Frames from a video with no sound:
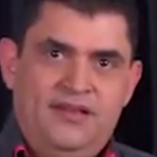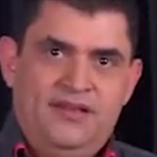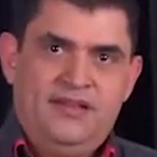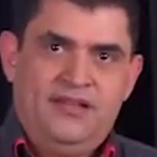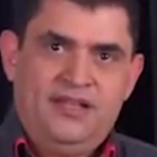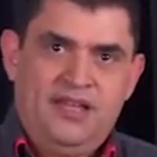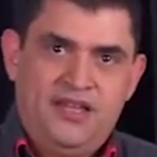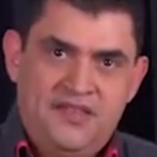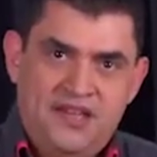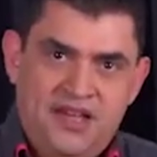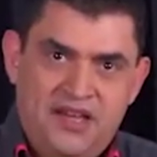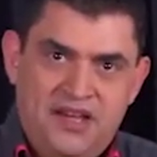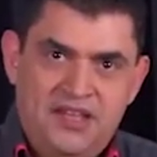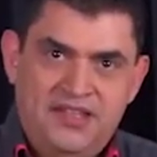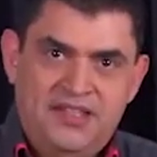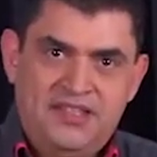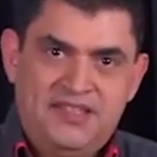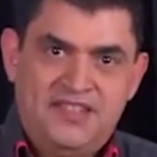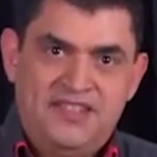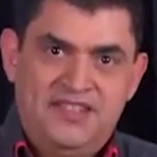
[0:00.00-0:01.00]
If we
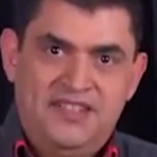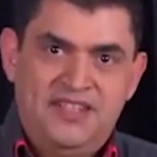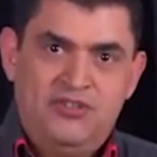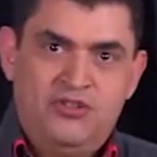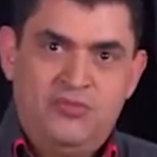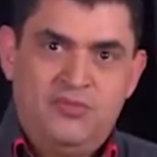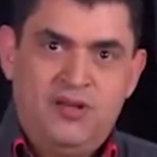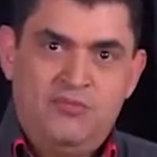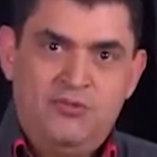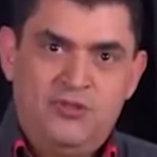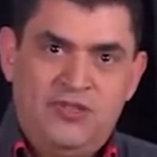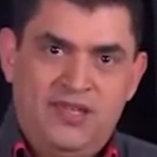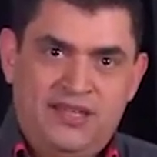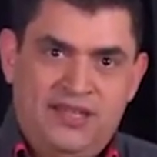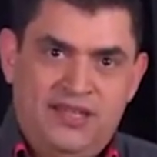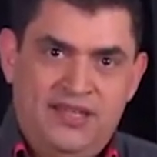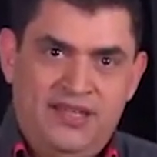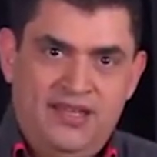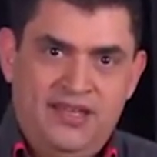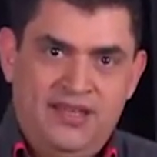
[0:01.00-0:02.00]
wanted to record a
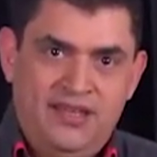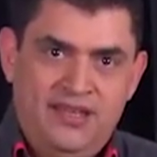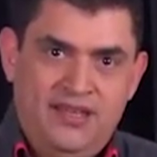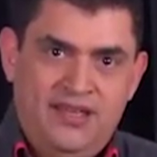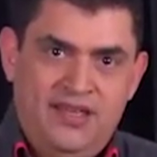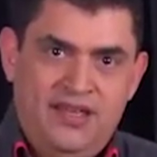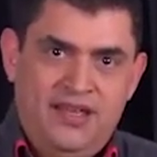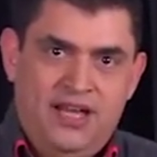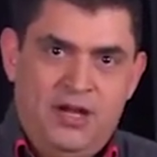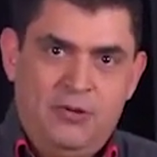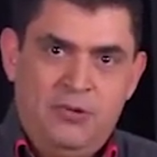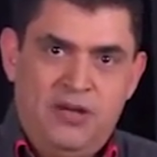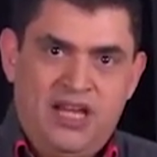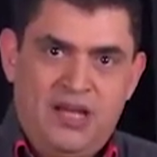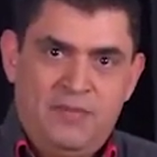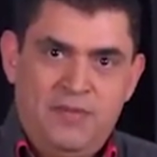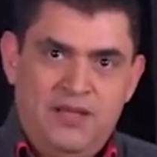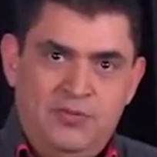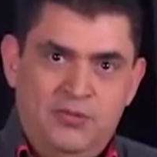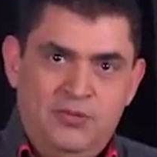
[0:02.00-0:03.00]
musical phrase
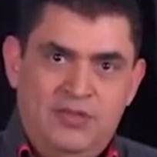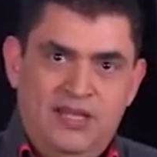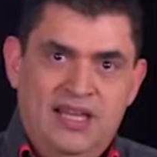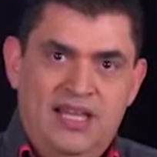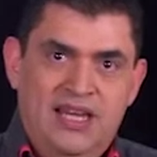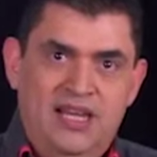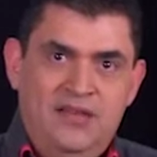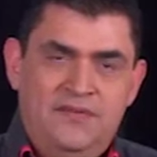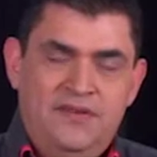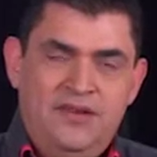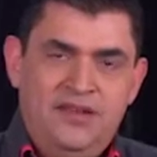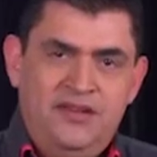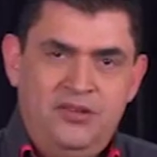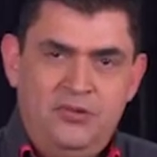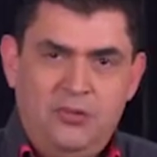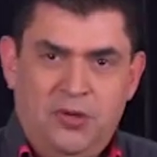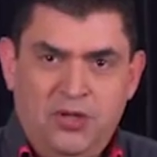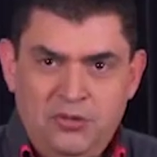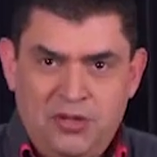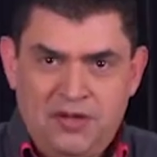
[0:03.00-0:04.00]
or chords,
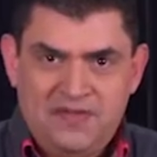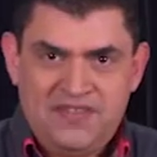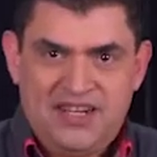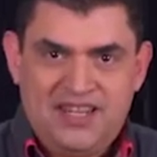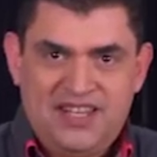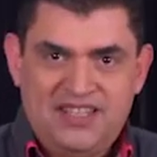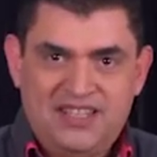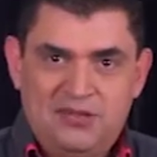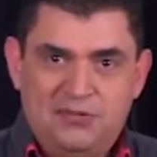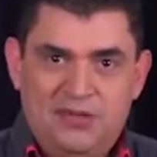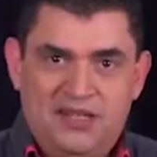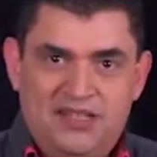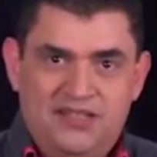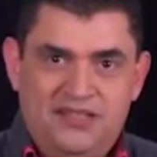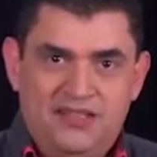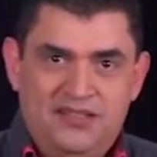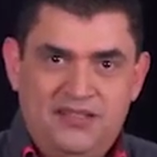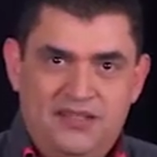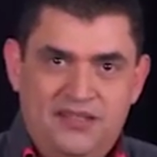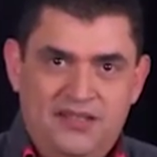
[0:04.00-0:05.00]
we go through the same
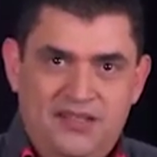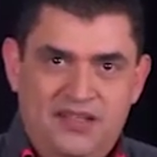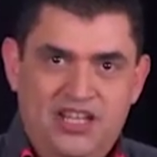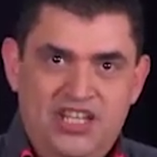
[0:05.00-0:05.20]
steps.